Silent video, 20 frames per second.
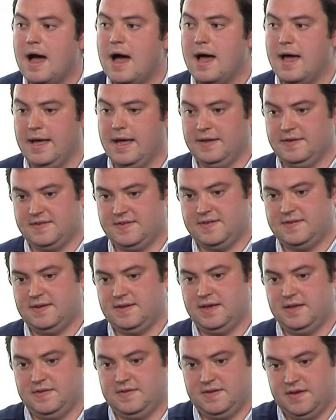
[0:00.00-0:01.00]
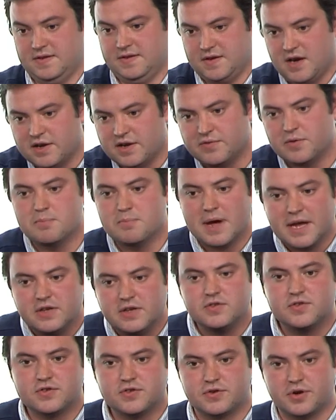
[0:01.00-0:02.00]
it's kind of the
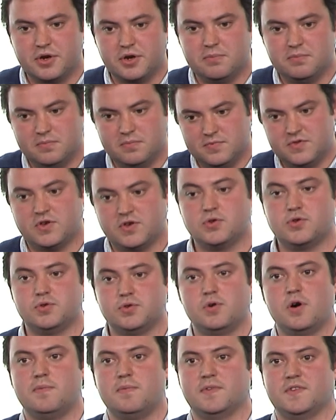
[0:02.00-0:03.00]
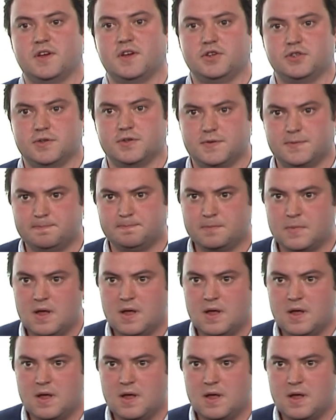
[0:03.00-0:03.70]
mainstream social conversations.